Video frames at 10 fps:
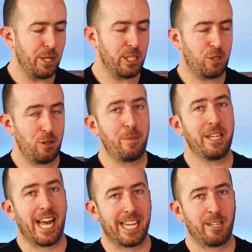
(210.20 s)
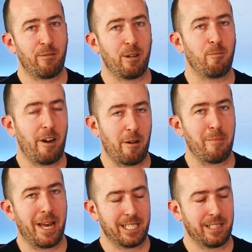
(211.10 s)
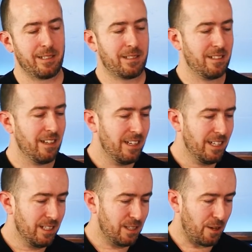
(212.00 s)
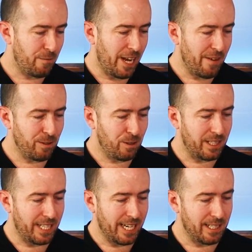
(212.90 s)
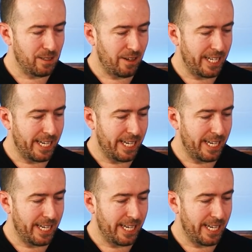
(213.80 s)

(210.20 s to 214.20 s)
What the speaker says: but it should be accurate where it matters. So if we have a look at the underside